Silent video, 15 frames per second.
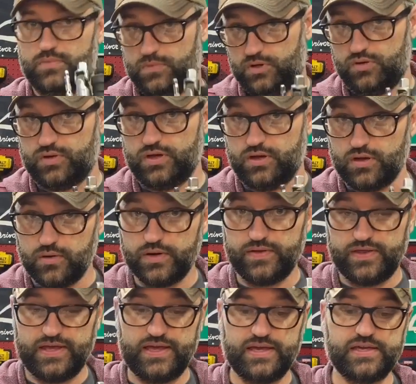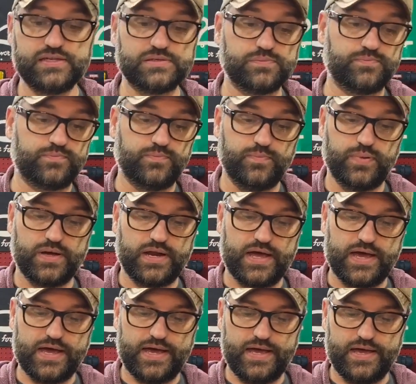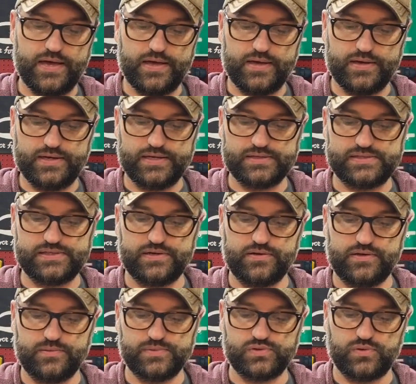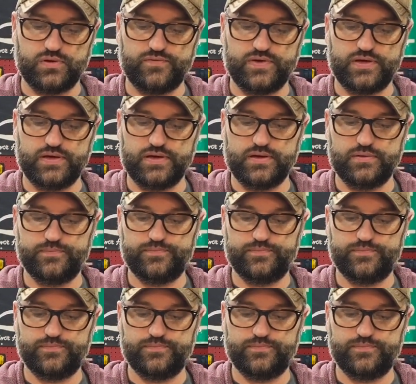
you can go to these, but I uh, consider them sort of a,